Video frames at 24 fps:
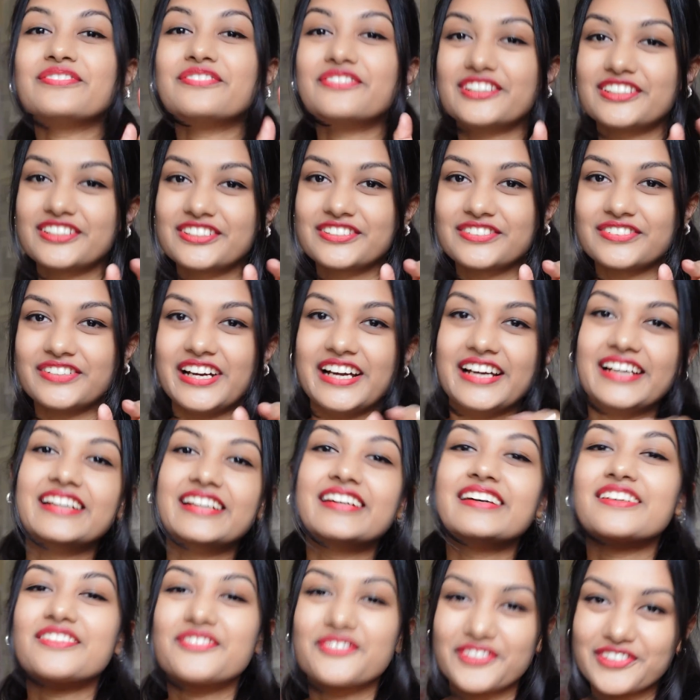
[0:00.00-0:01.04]
first rank
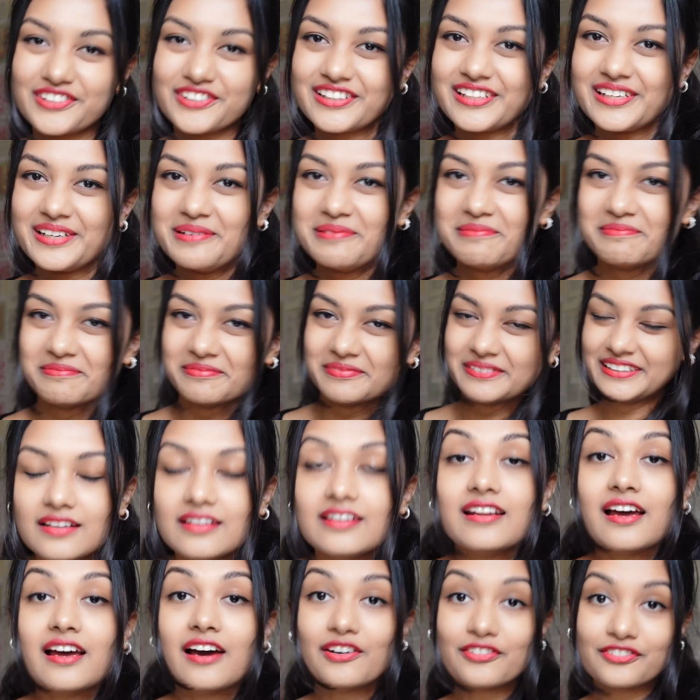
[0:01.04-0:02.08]
is for them.
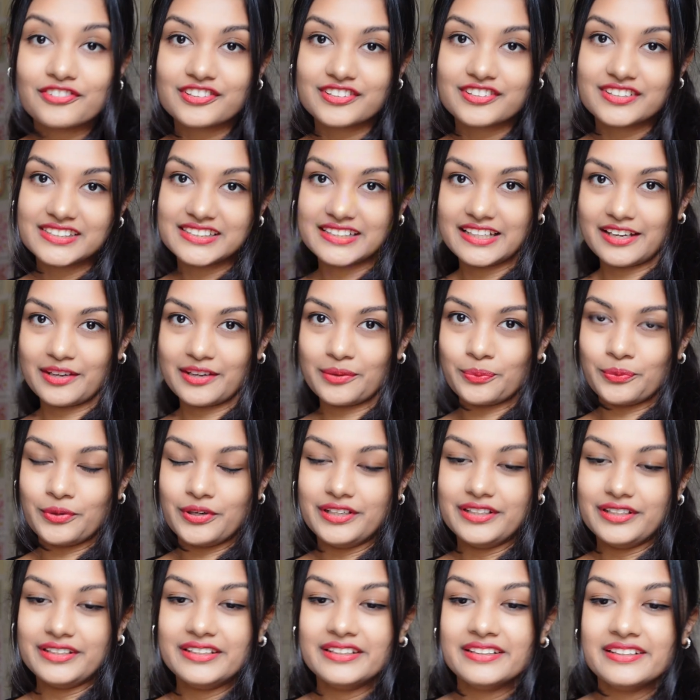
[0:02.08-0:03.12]
Now for the second
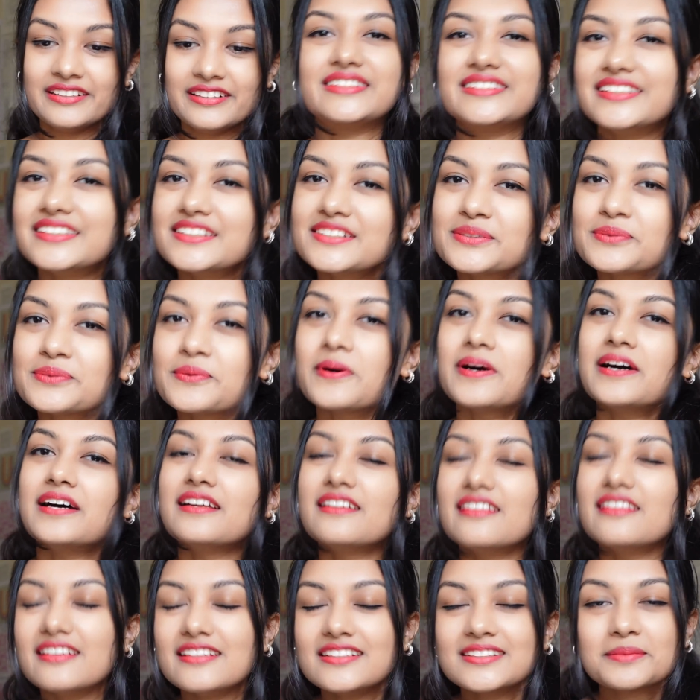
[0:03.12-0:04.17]
one. This one
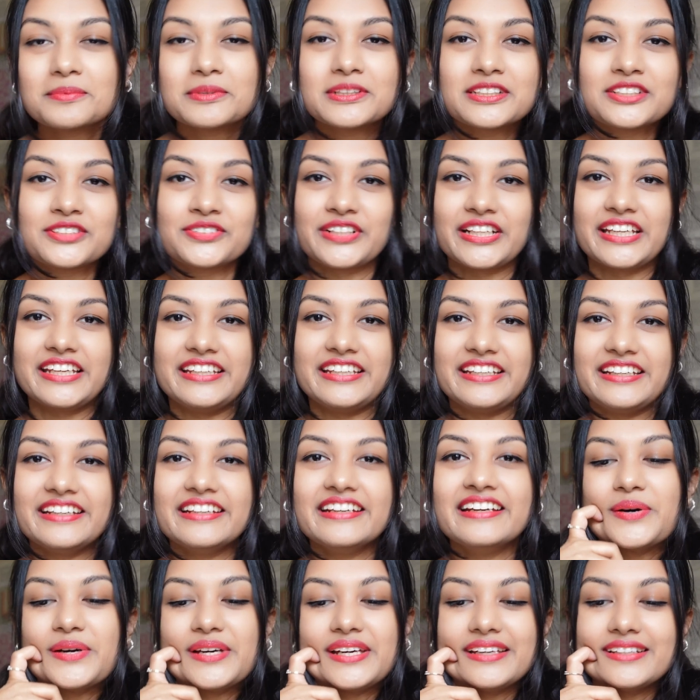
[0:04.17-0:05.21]
is a bit
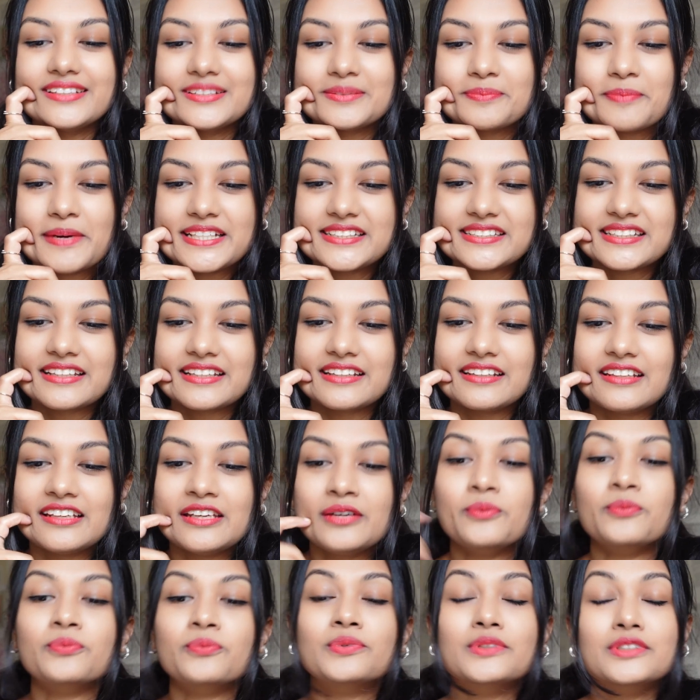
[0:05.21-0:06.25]
tricky. It's basically
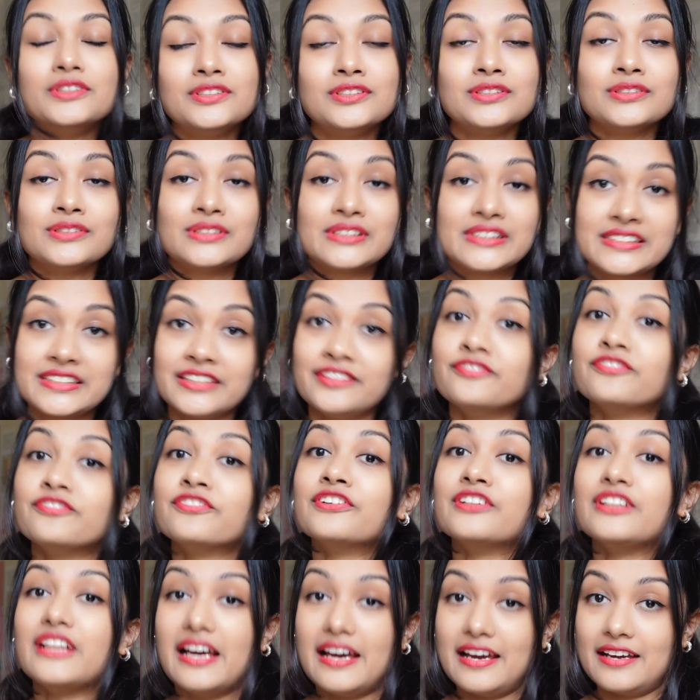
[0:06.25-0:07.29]
would do
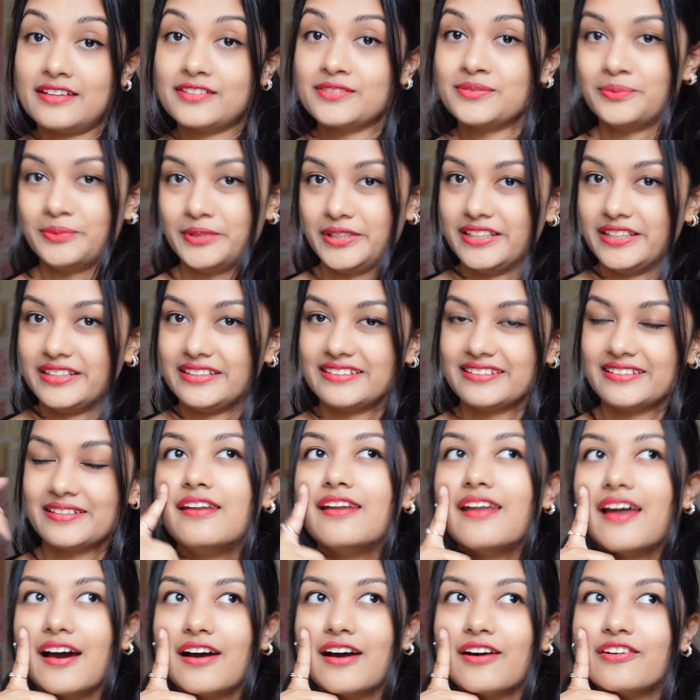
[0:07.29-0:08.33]
sinful acts with.
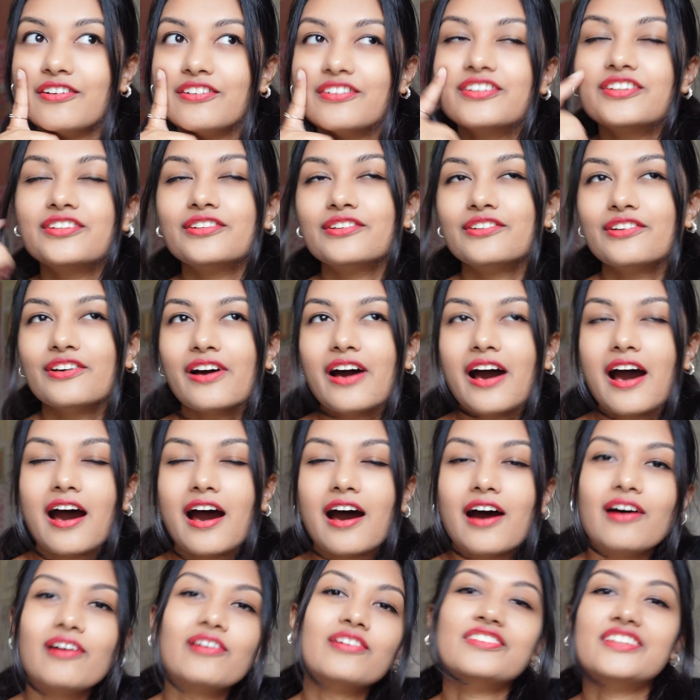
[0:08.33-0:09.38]
Now, you know
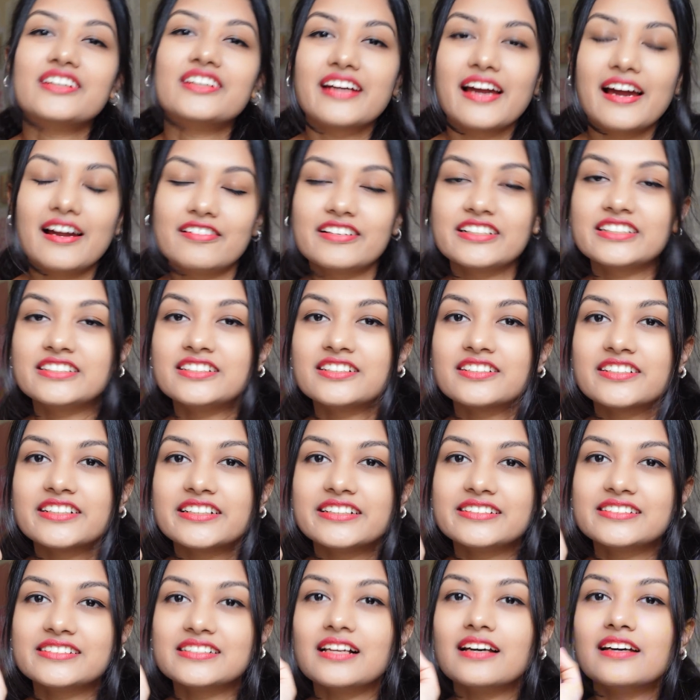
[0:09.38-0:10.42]
how the character
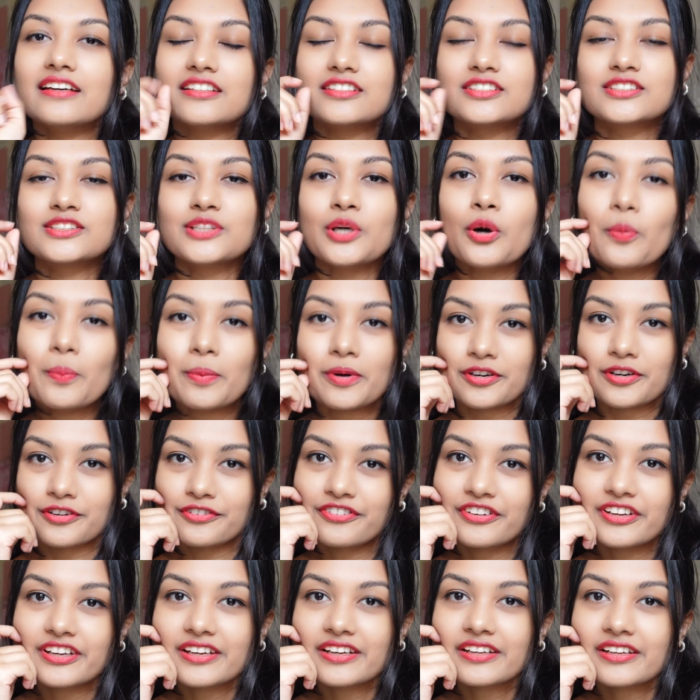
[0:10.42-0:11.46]
is like so
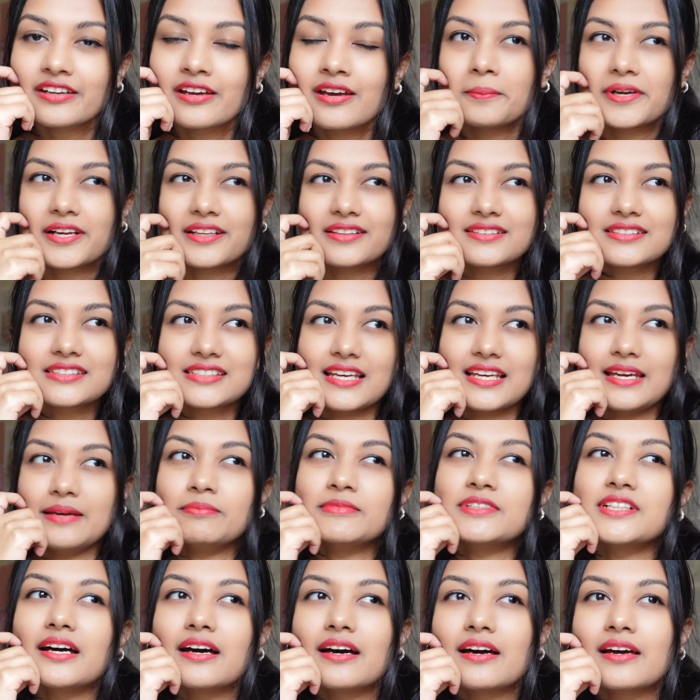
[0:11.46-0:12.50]
perfect, but at the same
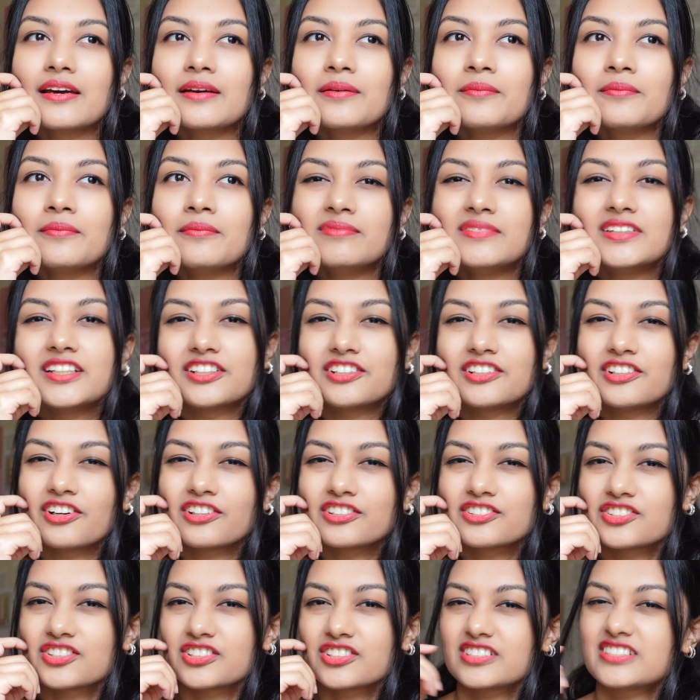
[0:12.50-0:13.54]
time, they're not
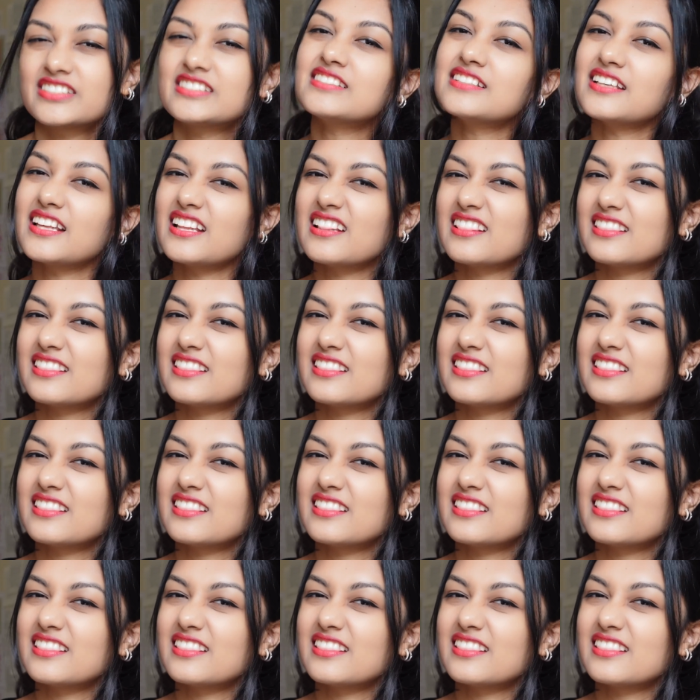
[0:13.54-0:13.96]
just